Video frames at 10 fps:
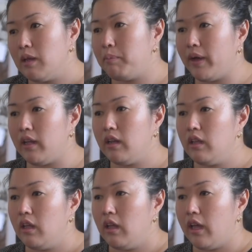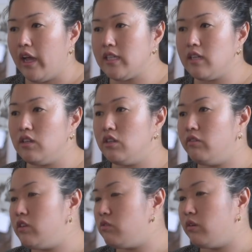but as an
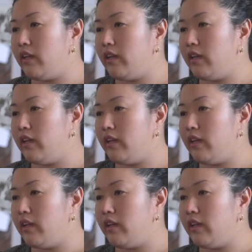individual,